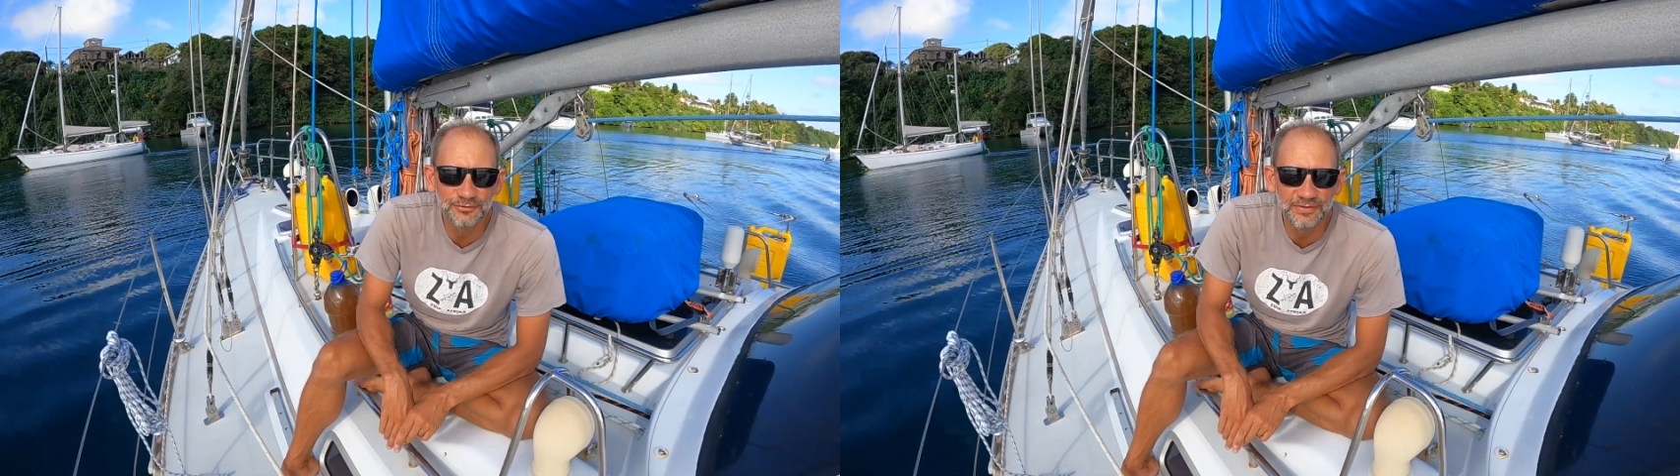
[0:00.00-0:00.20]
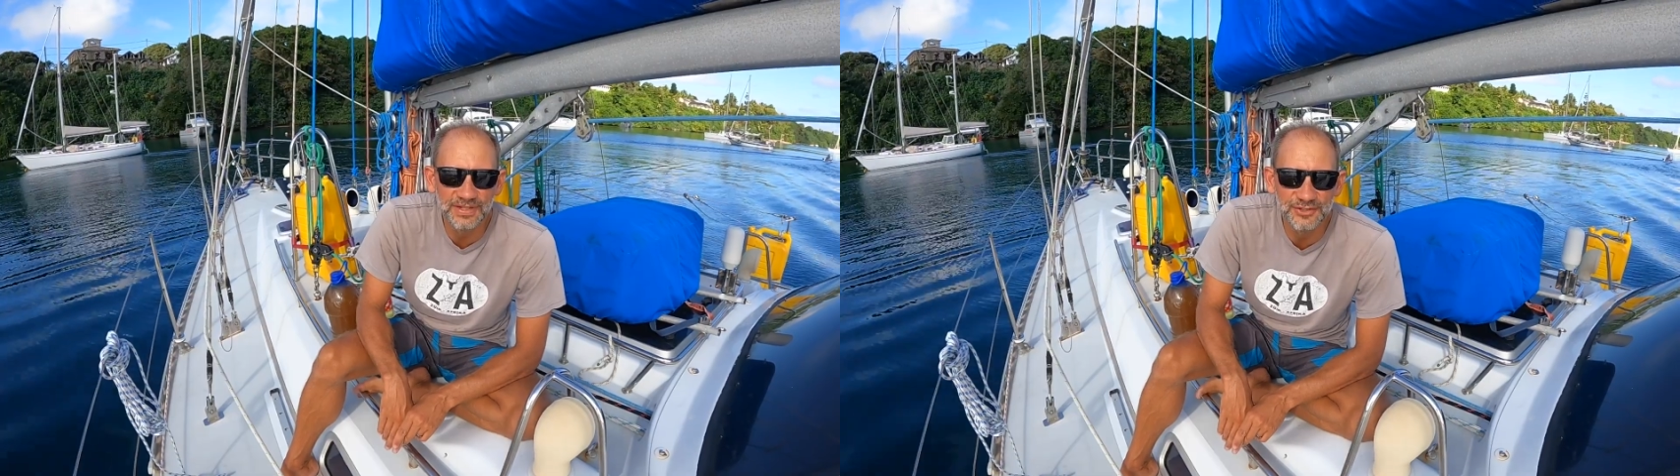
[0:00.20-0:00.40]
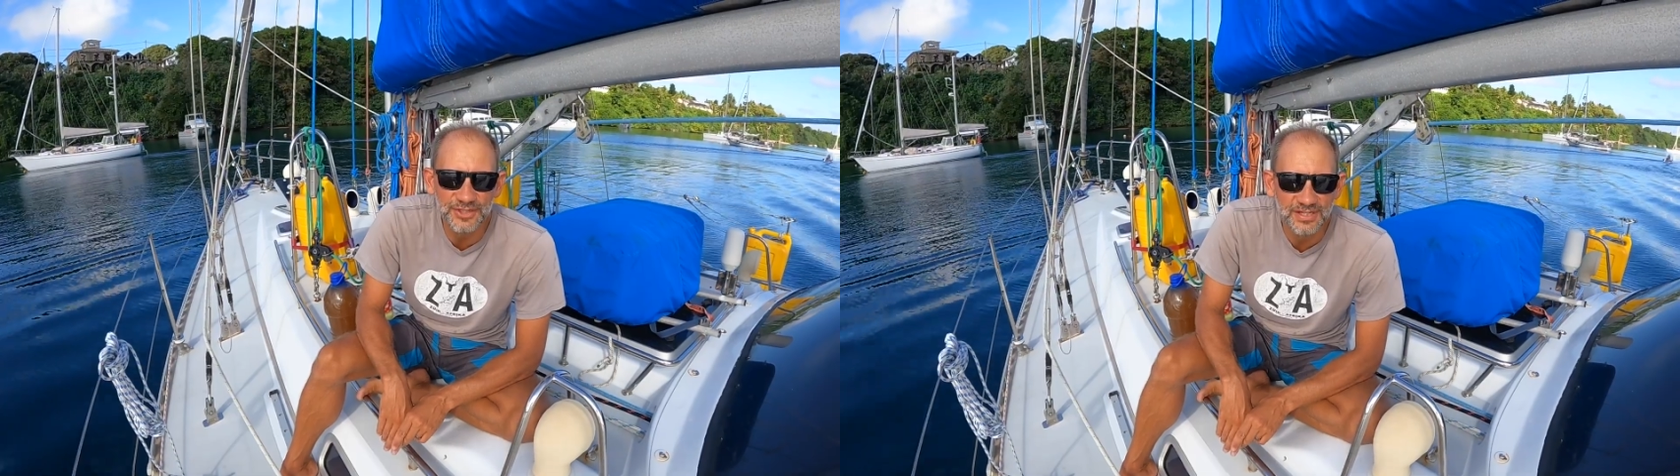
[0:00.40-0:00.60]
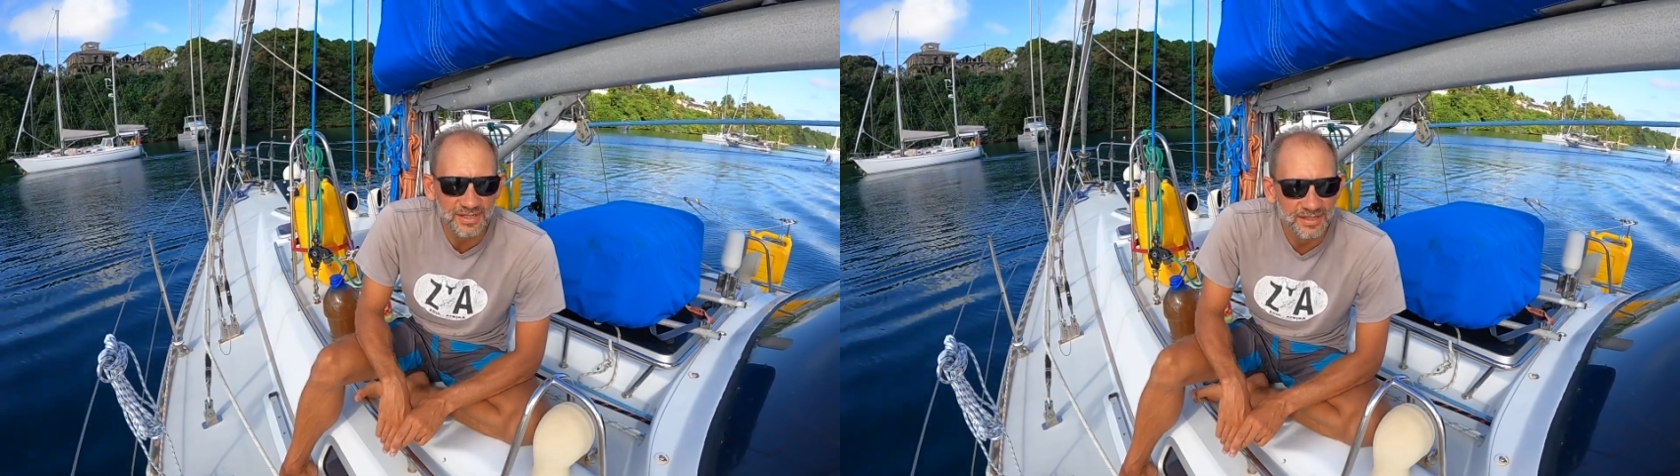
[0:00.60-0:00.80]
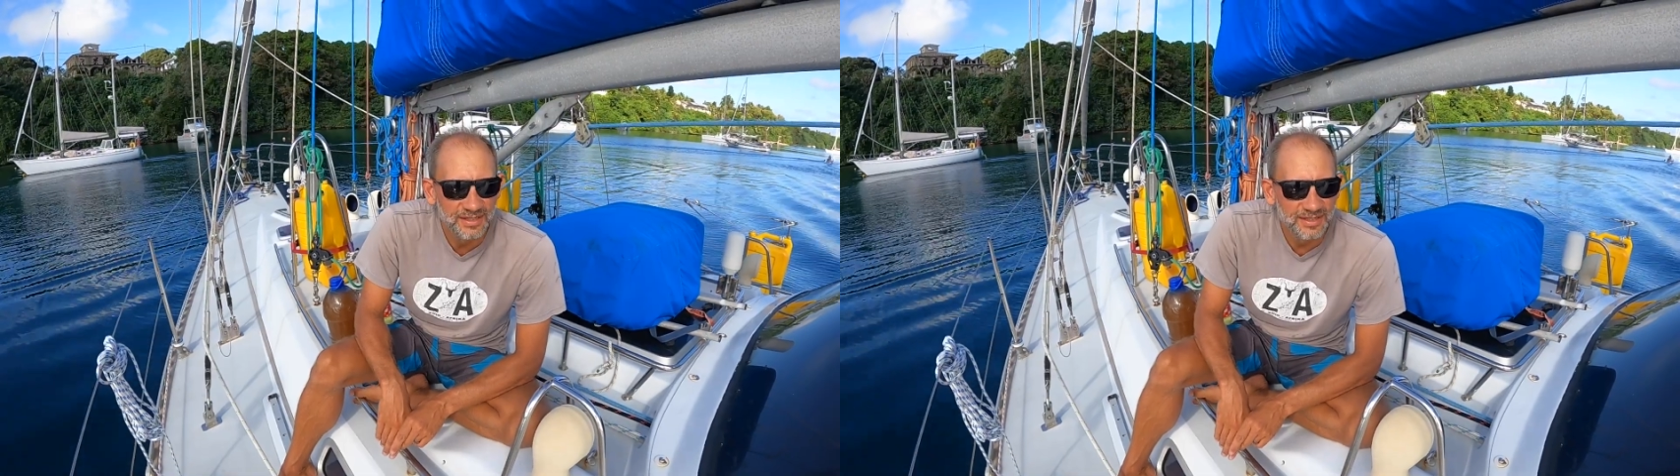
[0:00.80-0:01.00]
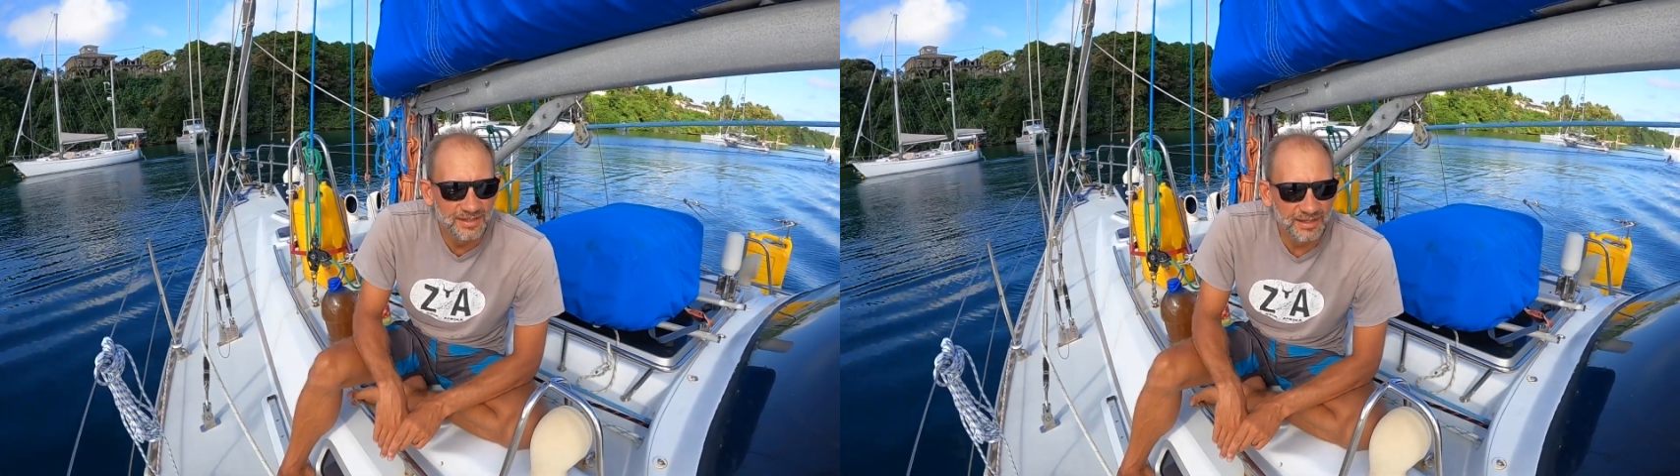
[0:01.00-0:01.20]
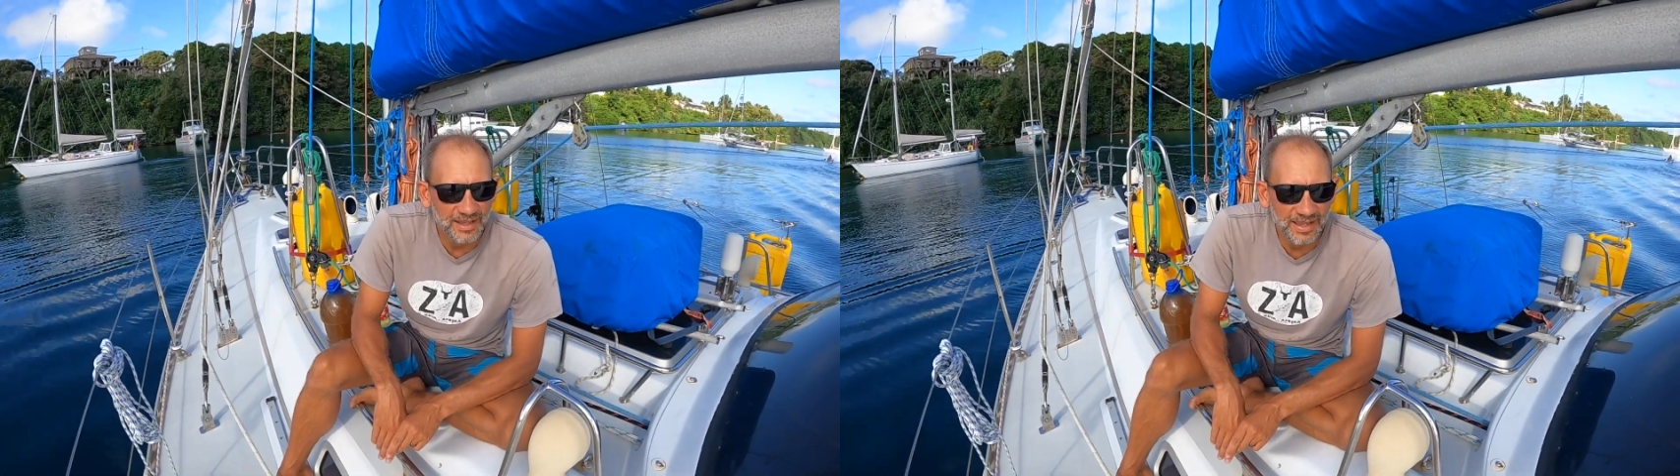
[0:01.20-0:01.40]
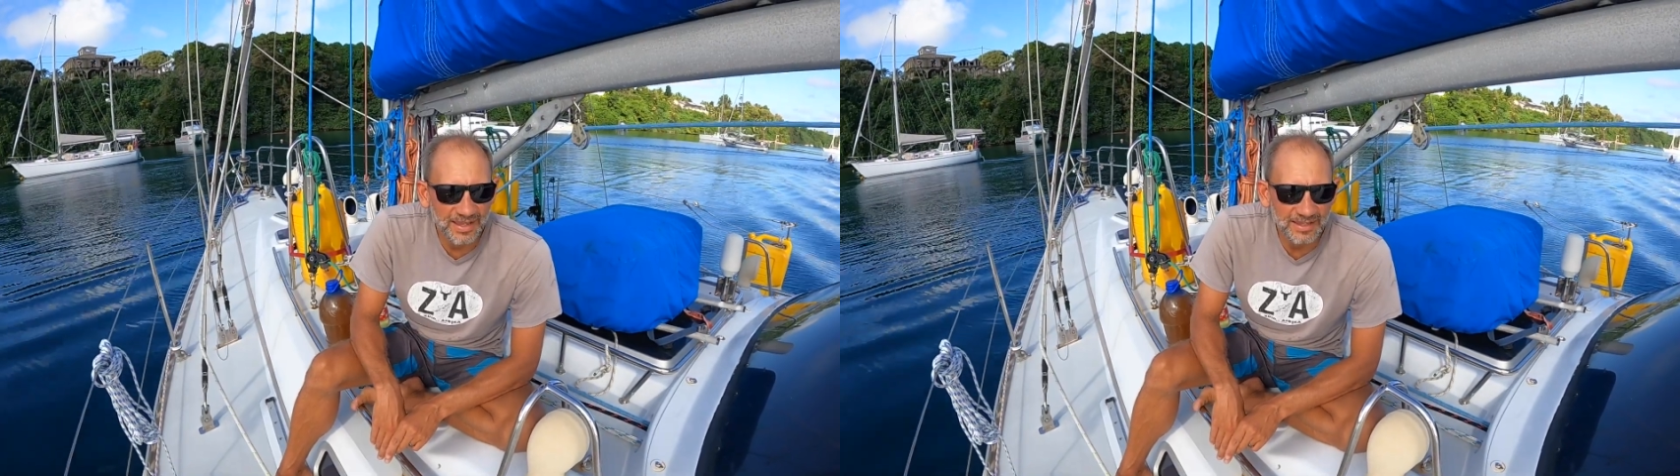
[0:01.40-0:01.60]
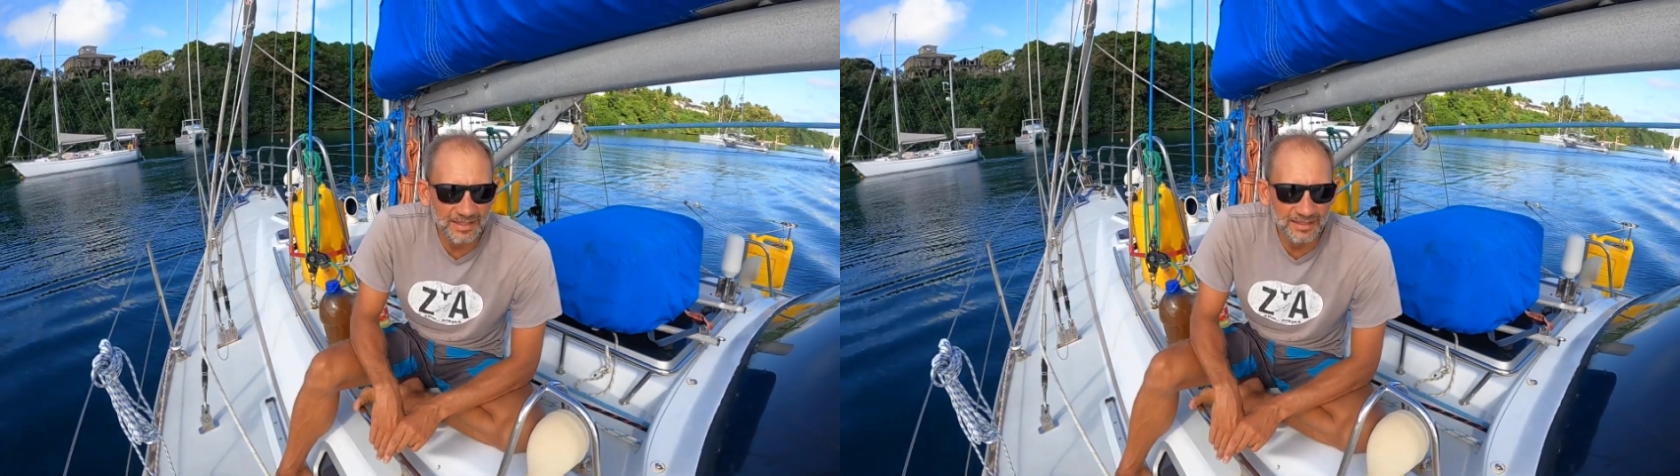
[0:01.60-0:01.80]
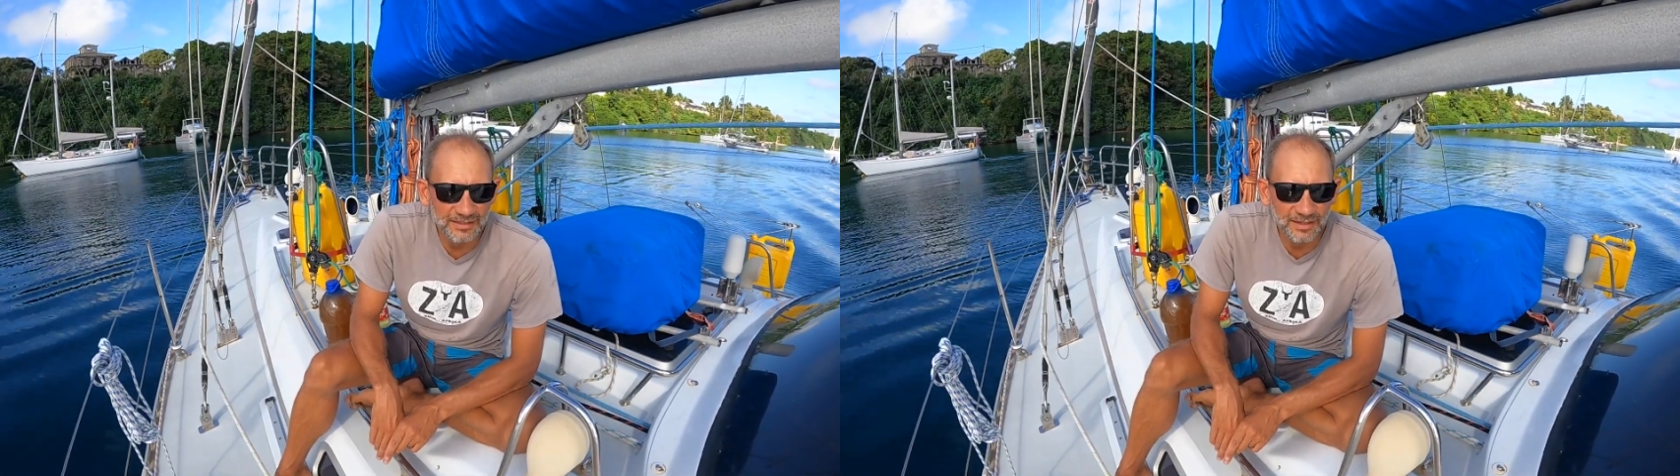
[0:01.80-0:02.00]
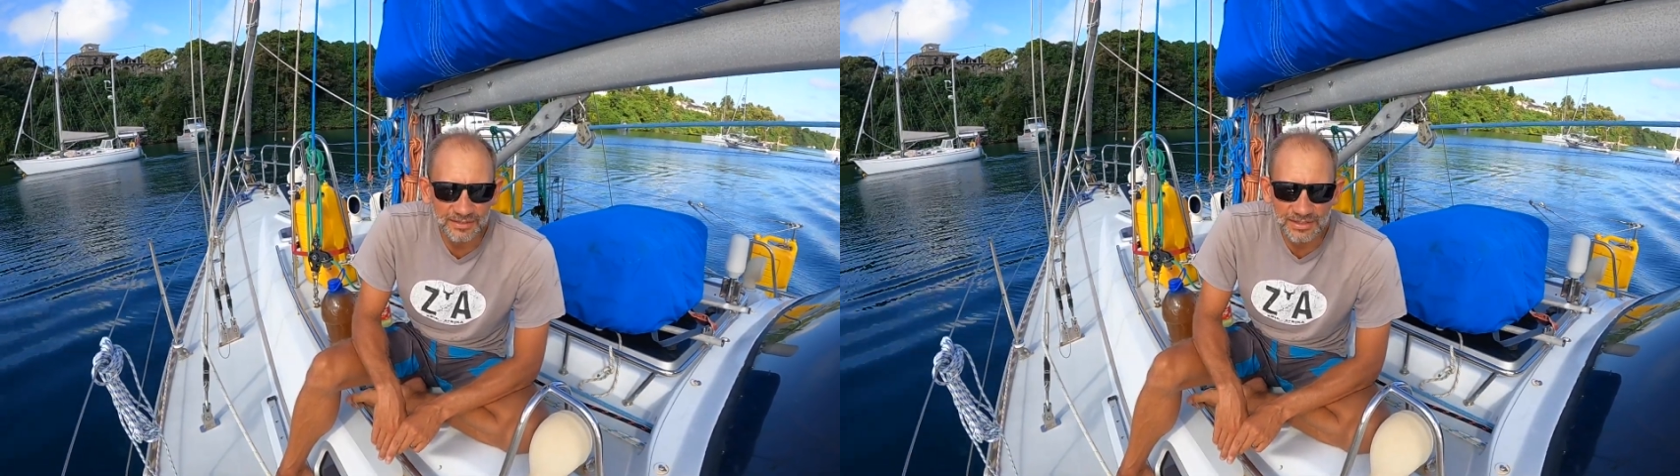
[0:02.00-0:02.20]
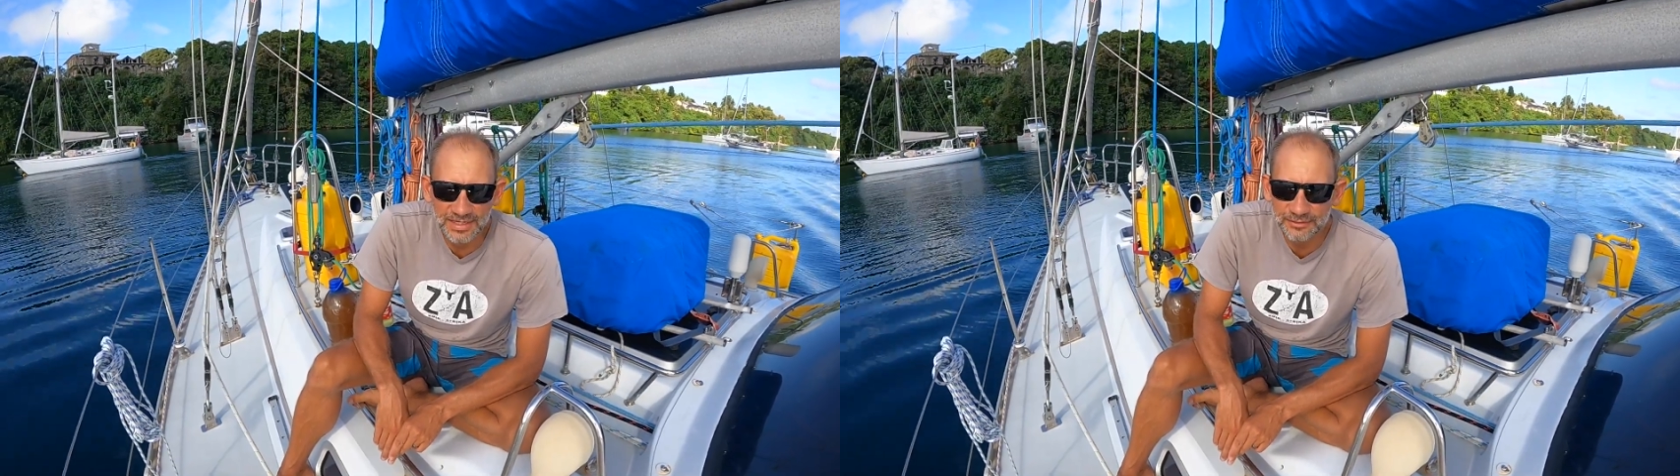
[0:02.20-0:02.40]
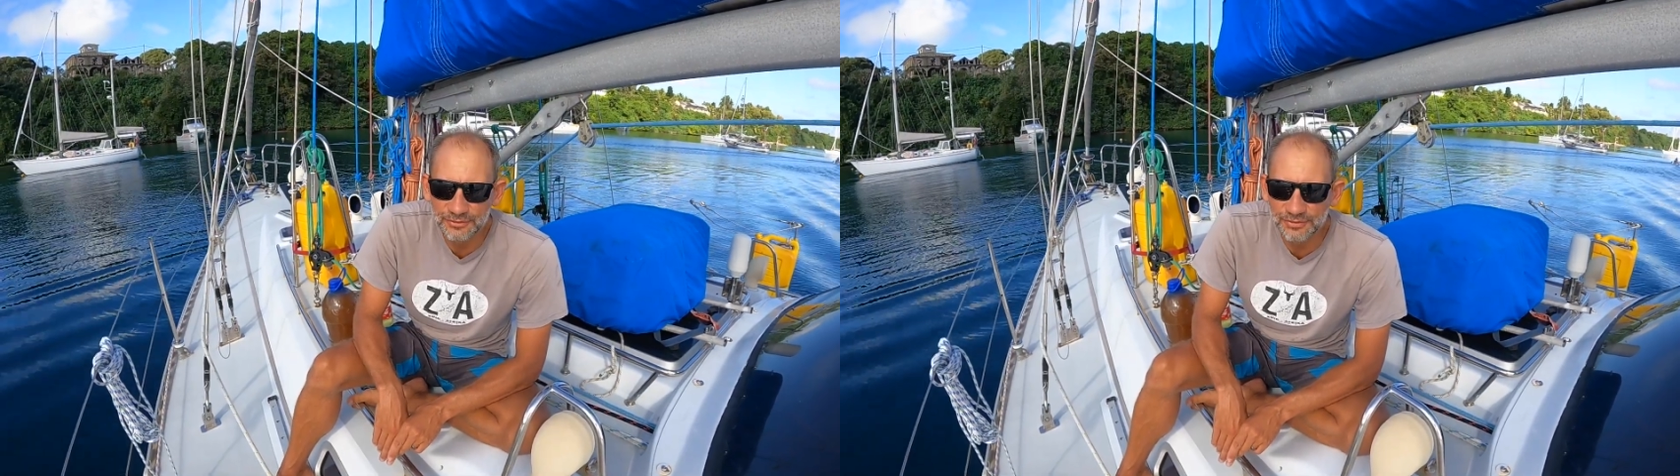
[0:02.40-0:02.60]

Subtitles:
to Fiji, and I had to